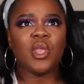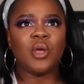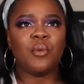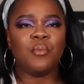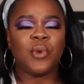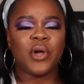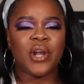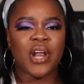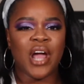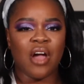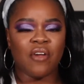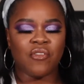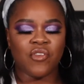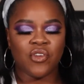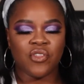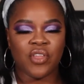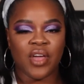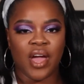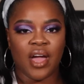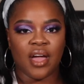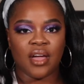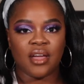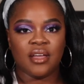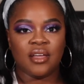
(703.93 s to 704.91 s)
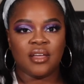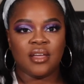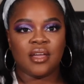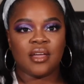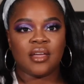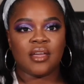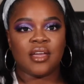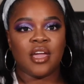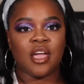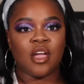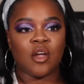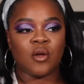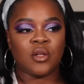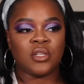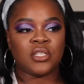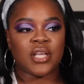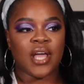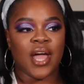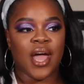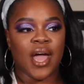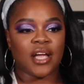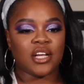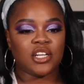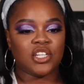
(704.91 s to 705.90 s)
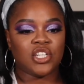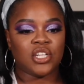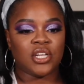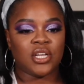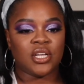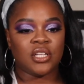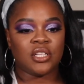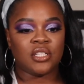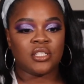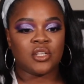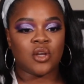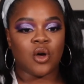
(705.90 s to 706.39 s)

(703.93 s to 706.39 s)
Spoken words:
But after that, Karen's actions